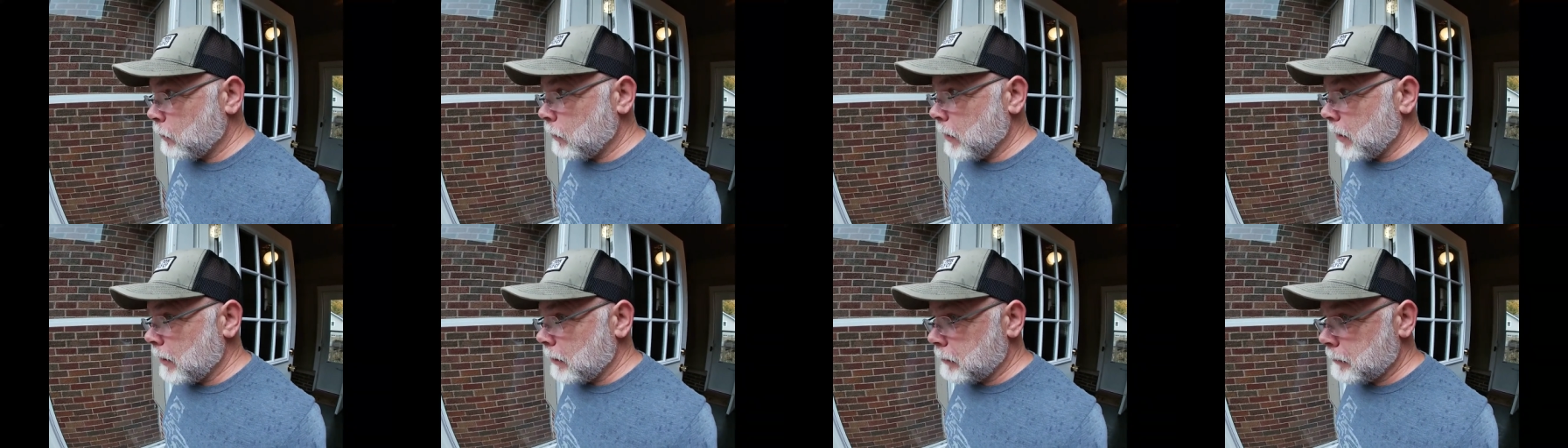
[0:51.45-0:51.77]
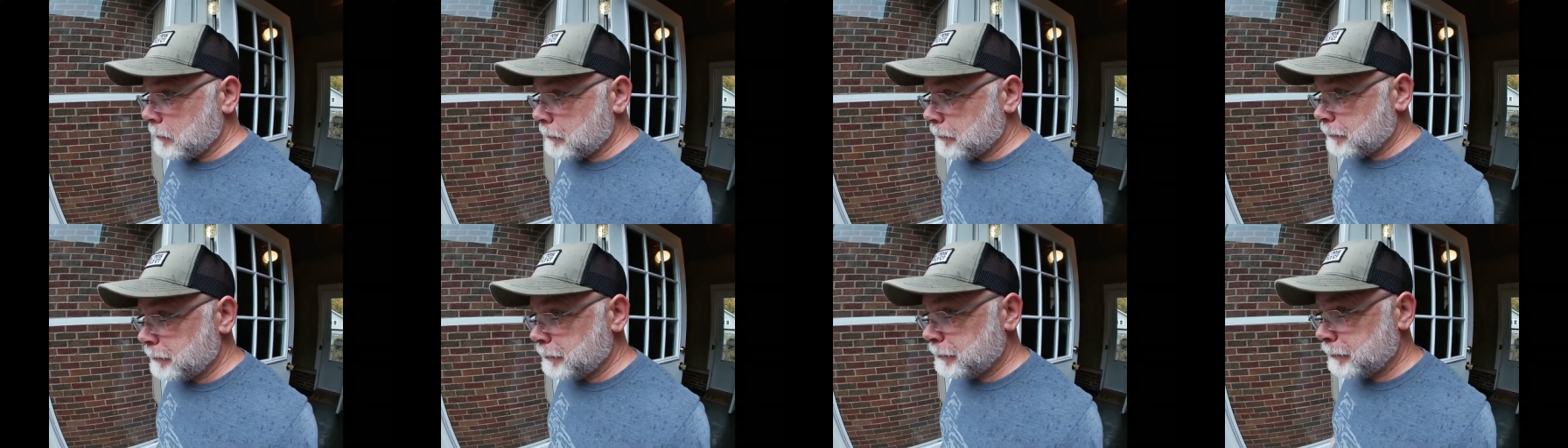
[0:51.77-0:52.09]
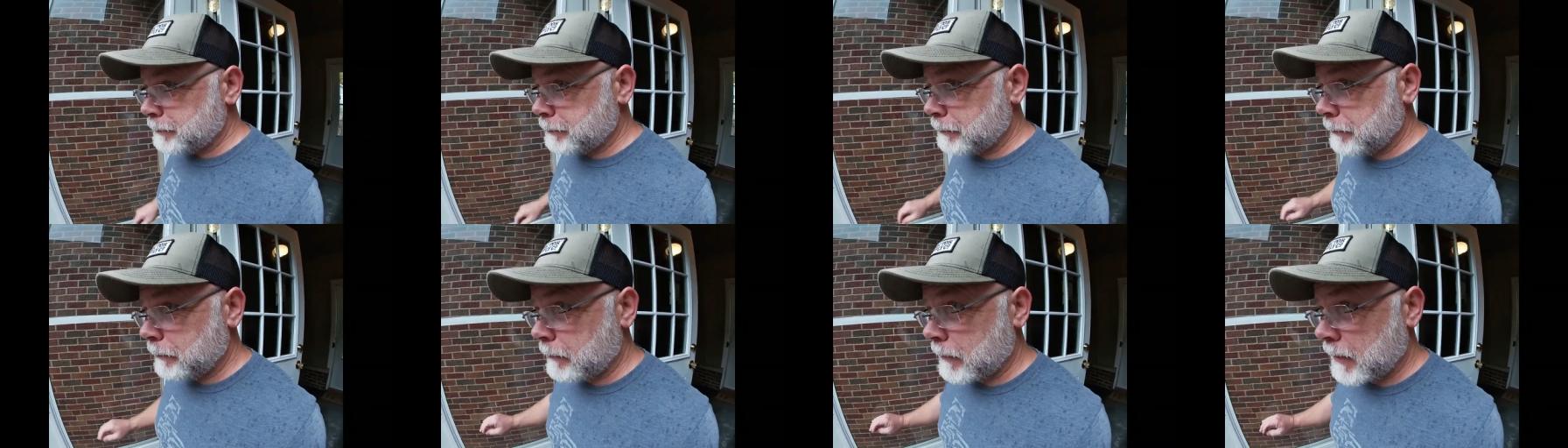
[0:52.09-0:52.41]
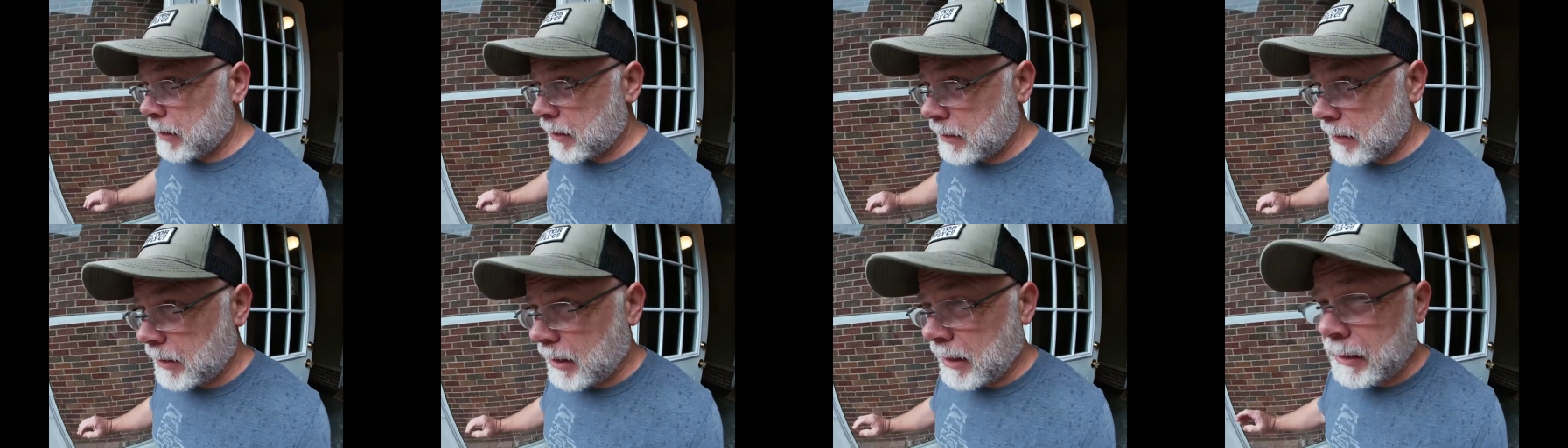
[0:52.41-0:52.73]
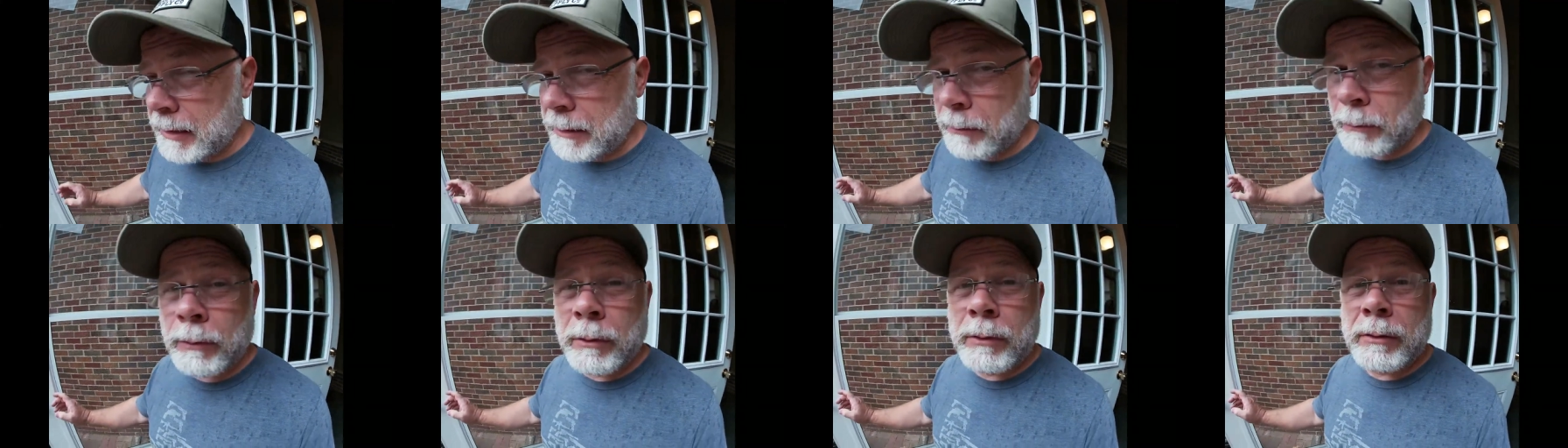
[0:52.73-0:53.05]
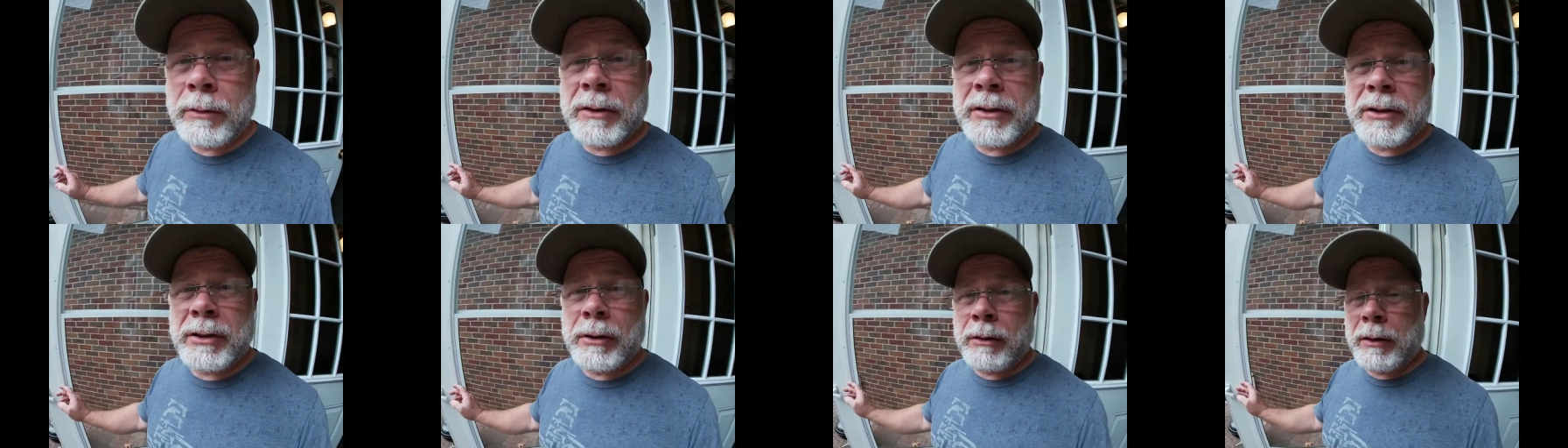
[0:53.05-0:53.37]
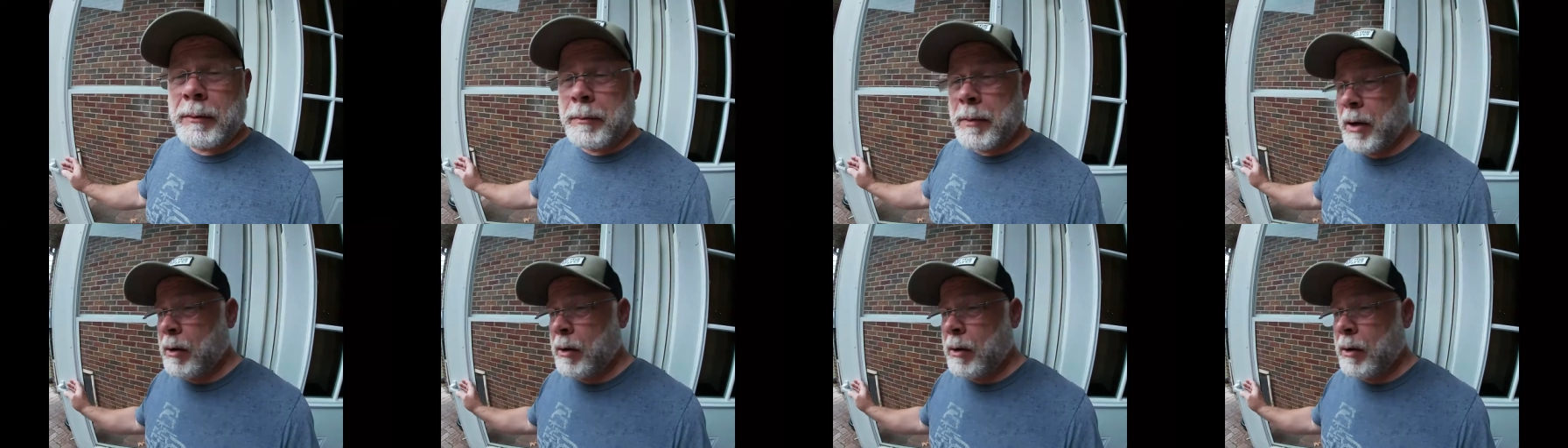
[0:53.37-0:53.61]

Well, kind of want to talk